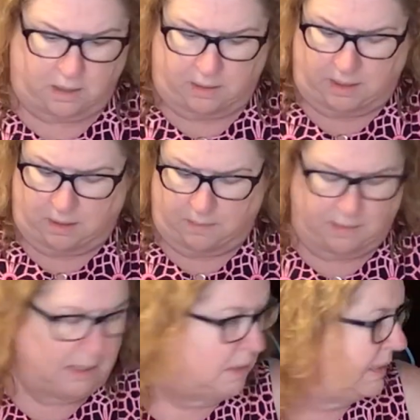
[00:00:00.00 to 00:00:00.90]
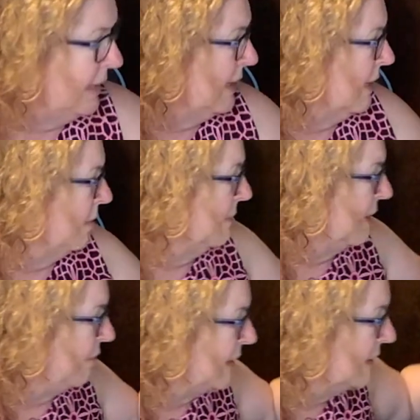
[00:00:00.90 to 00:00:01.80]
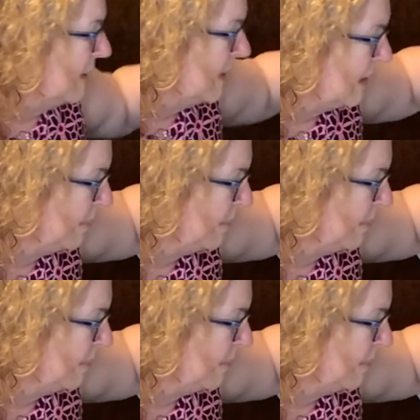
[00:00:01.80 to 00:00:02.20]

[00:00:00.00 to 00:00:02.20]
Here, I'll get out my release